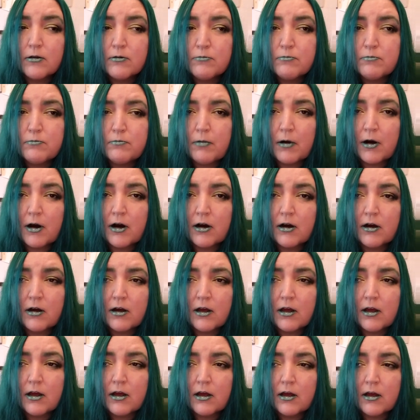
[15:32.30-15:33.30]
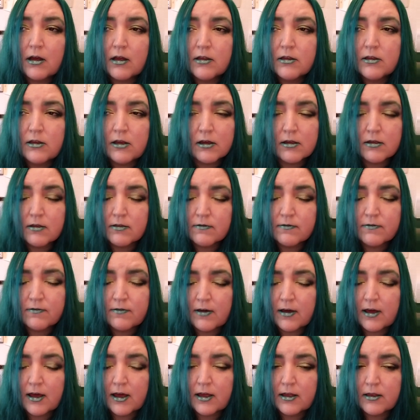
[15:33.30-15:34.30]
but doesn't
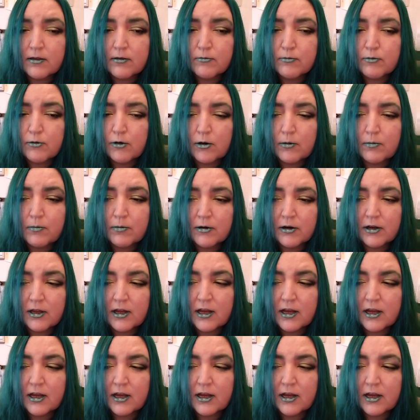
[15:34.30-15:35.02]
fit in properly